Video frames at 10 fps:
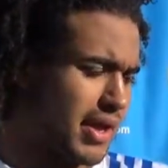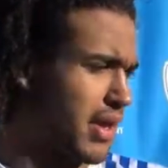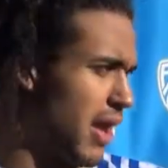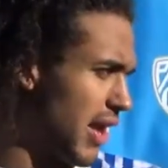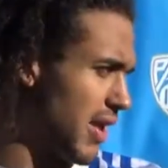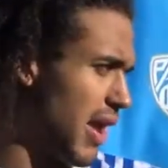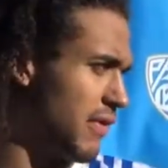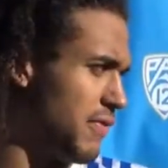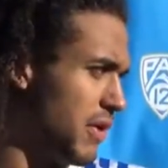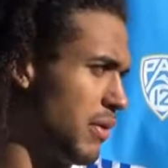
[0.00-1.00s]
I
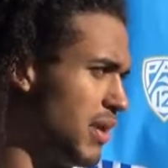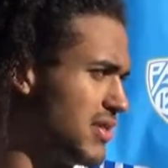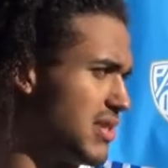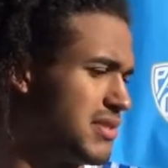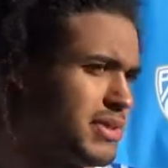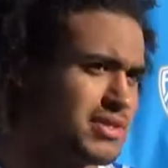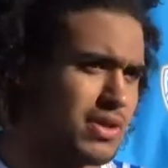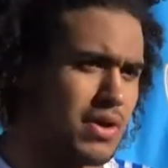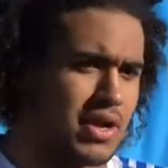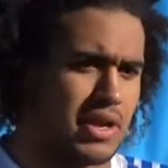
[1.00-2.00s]
can feel him listening to me,
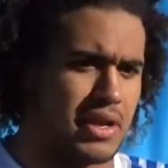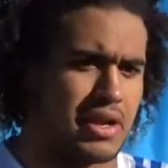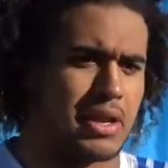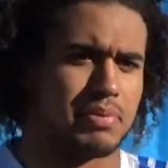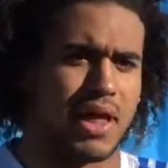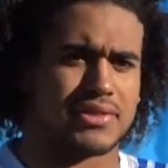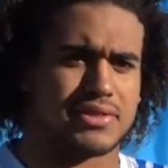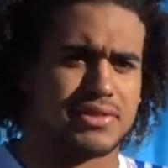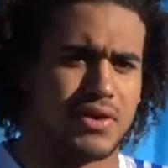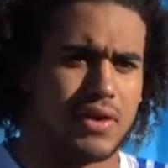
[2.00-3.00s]
so and he applies
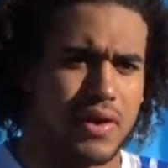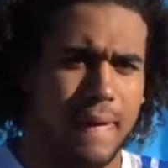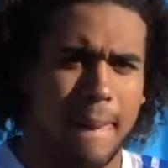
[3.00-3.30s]
it. So,